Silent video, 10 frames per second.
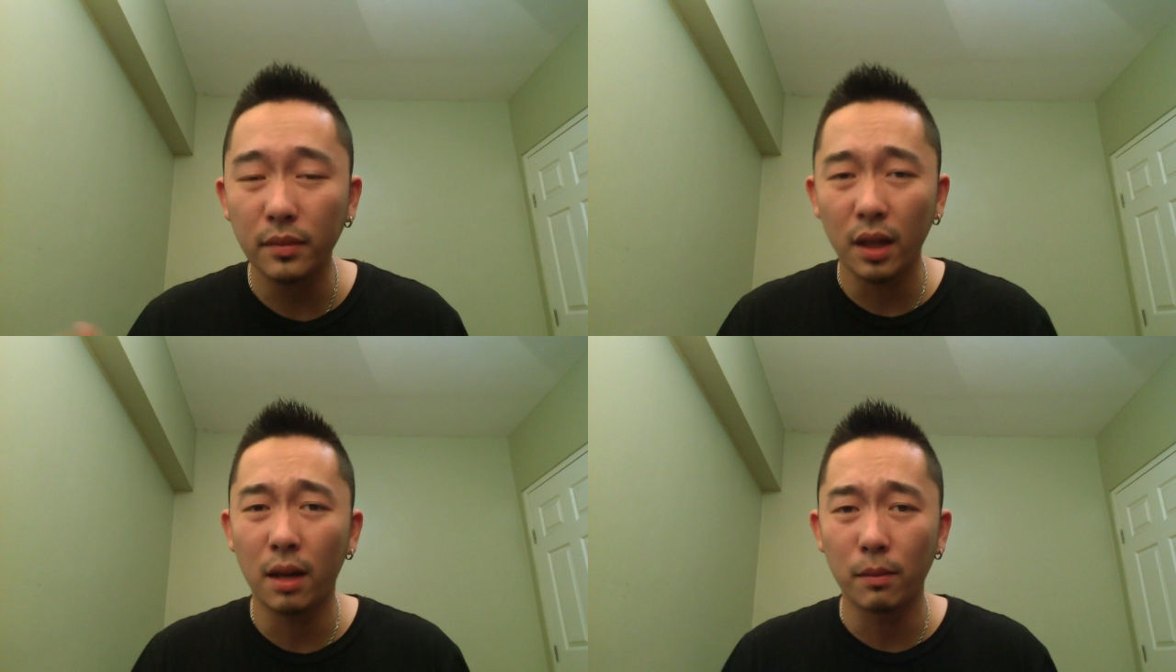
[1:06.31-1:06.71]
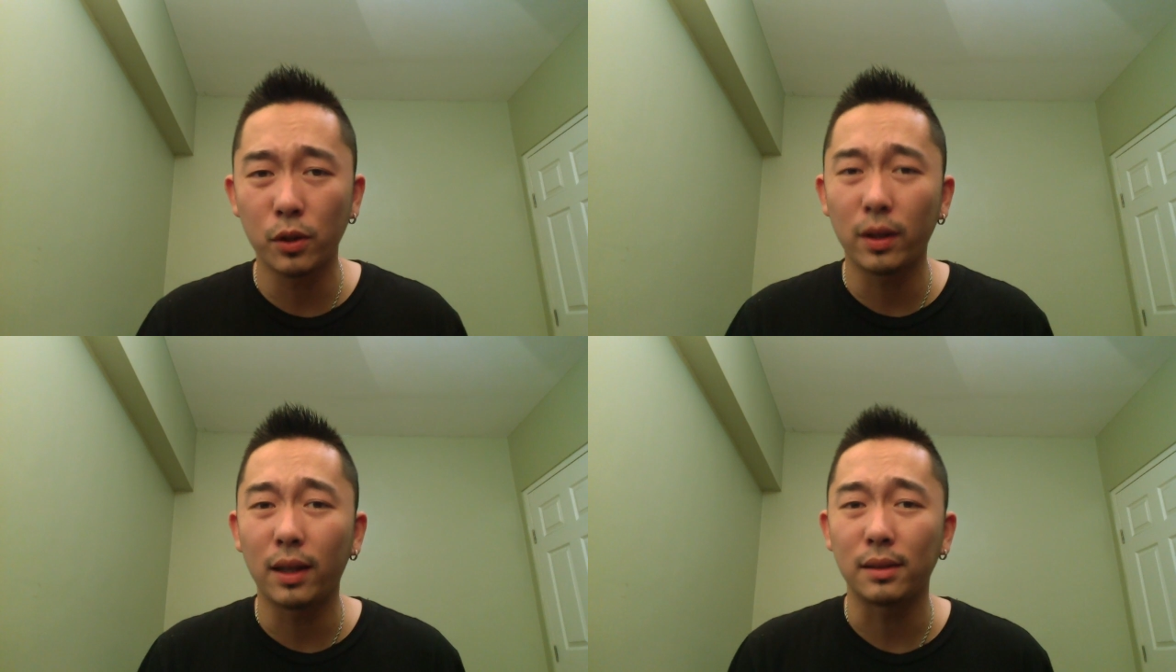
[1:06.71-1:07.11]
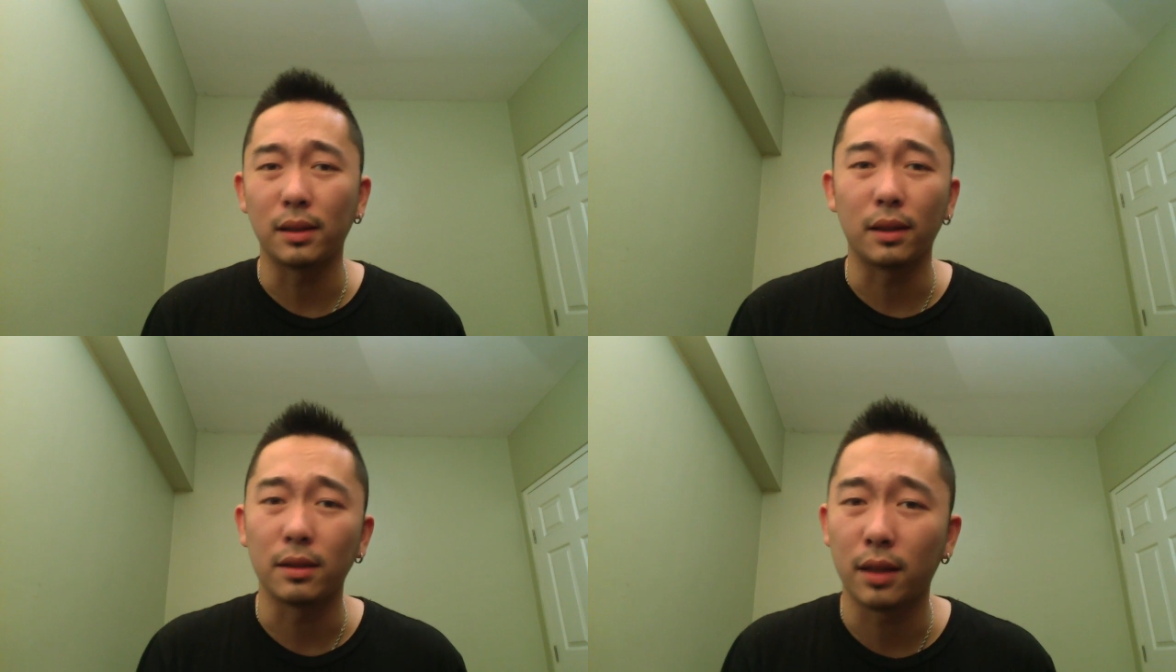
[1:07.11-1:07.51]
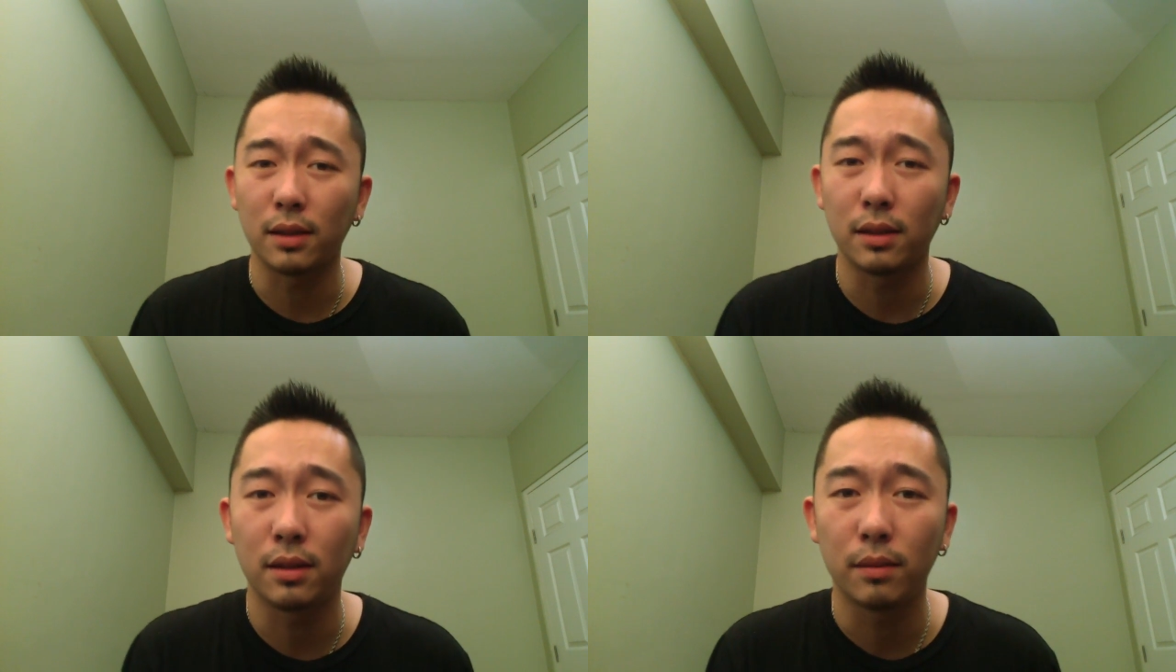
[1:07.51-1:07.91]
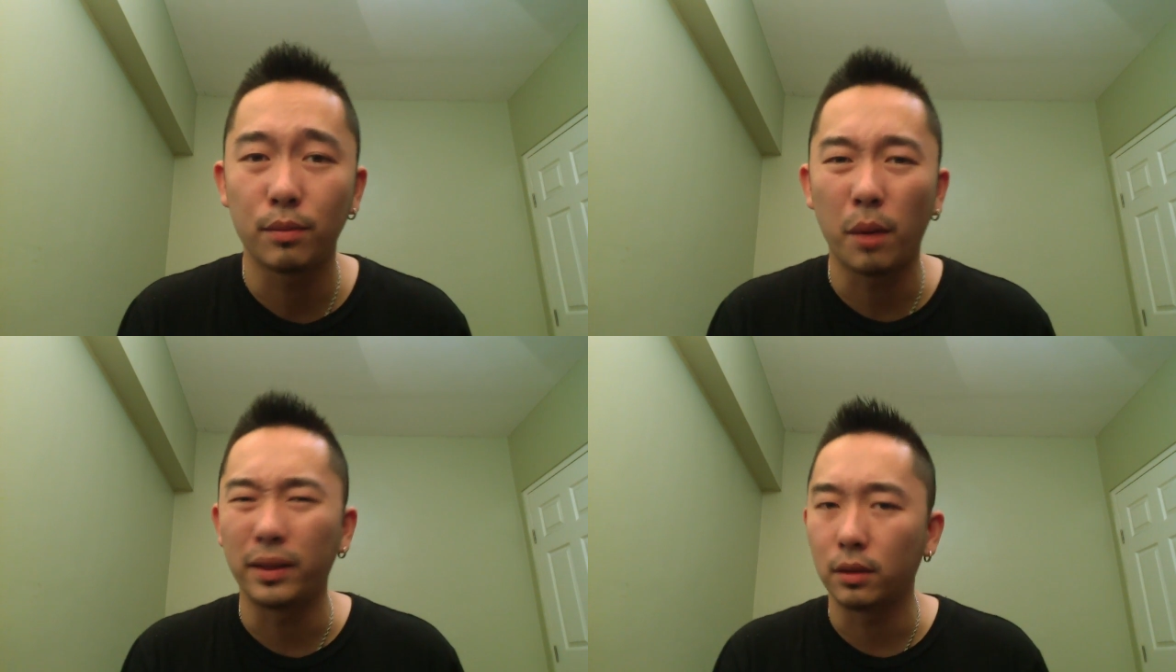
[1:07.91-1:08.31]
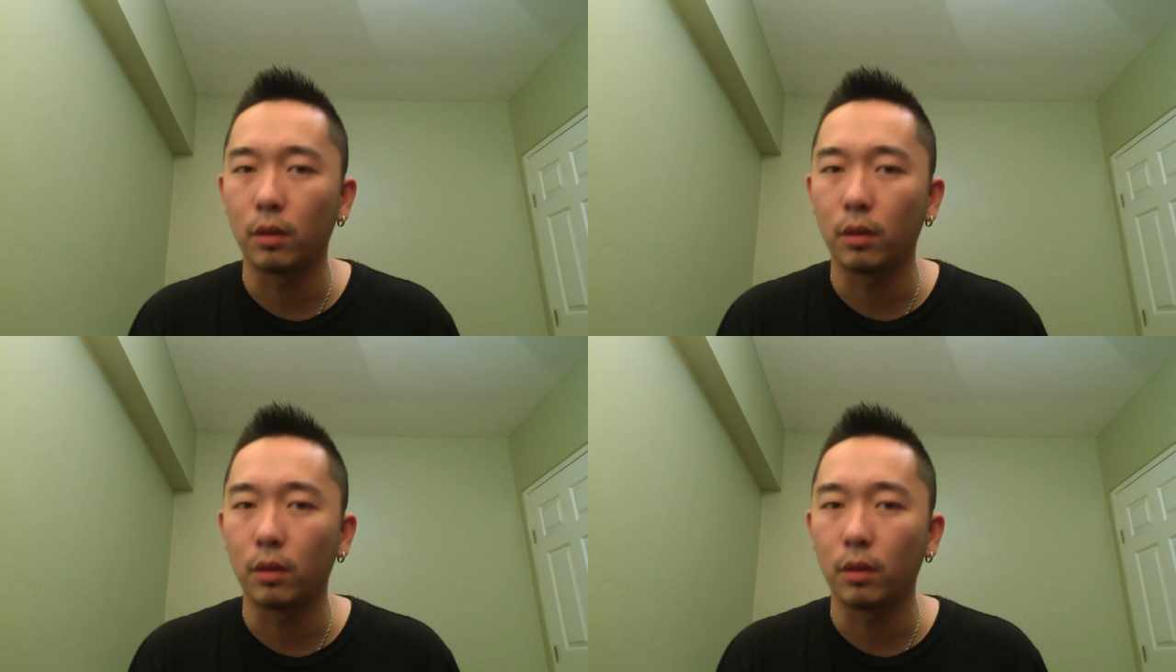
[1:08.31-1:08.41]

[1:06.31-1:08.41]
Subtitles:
And I'm sure you guys see this. You guys probably,